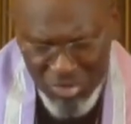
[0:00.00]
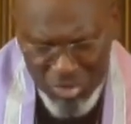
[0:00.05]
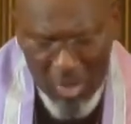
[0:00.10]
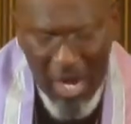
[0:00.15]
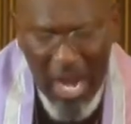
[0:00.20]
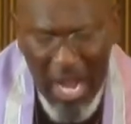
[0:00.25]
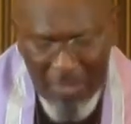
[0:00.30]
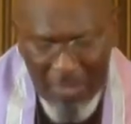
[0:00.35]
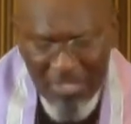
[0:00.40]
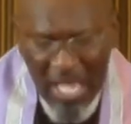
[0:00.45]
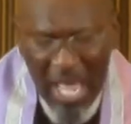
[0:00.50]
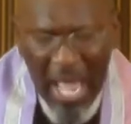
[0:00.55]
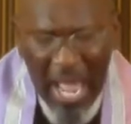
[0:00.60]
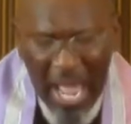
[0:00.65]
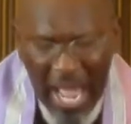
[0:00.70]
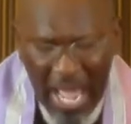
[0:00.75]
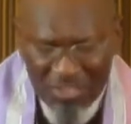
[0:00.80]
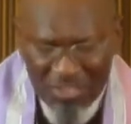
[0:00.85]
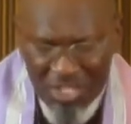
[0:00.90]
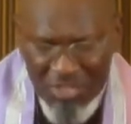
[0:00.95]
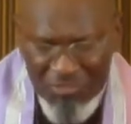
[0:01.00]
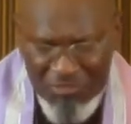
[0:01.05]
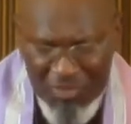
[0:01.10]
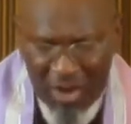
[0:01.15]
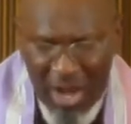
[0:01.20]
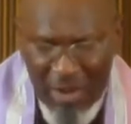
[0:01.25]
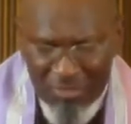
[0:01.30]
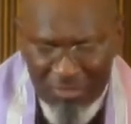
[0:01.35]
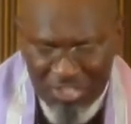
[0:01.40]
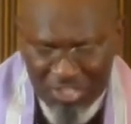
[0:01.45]
the scribes and the
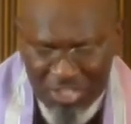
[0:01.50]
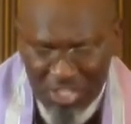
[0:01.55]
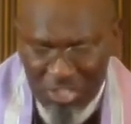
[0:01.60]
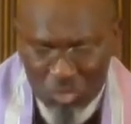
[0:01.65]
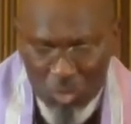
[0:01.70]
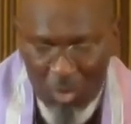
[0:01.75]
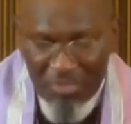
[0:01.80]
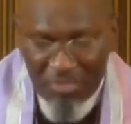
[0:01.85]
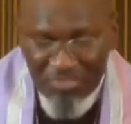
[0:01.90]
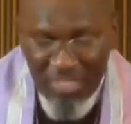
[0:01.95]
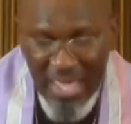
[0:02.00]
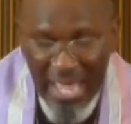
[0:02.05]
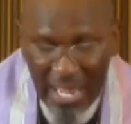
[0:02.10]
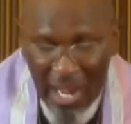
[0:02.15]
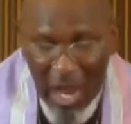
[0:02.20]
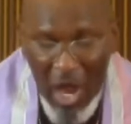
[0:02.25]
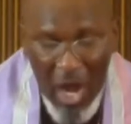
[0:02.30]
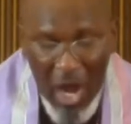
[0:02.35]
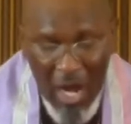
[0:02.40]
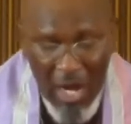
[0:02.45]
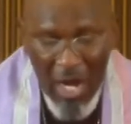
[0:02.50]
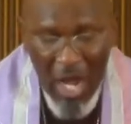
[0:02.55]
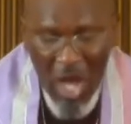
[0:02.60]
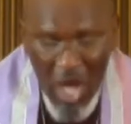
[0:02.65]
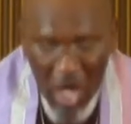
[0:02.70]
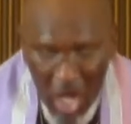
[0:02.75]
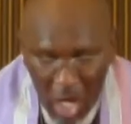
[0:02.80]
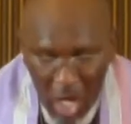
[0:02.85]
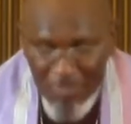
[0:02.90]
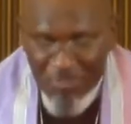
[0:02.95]
Pharisees, when they are
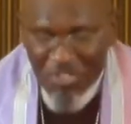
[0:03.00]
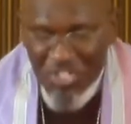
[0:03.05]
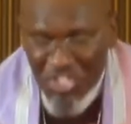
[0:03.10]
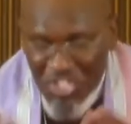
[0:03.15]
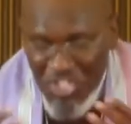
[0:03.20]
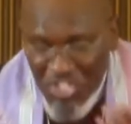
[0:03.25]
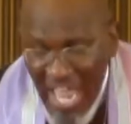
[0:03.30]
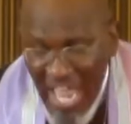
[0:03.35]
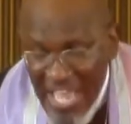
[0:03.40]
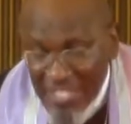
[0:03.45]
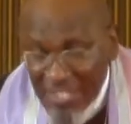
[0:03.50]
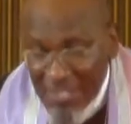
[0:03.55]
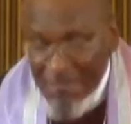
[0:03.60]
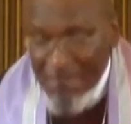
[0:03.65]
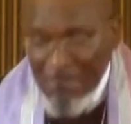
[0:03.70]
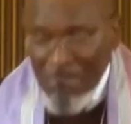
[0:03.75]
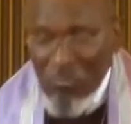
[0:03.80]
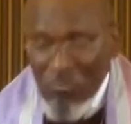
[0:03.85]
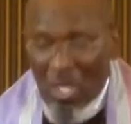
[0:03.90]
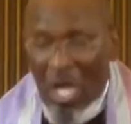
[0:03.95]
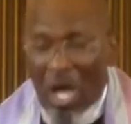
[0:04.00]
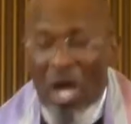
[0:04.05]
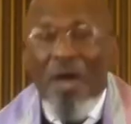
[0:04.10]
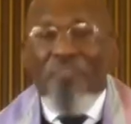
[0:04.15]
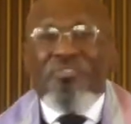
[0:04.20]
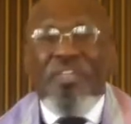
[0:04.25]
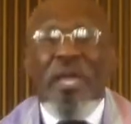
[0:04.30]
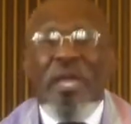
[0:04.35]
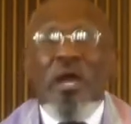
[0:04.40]
upset, uh,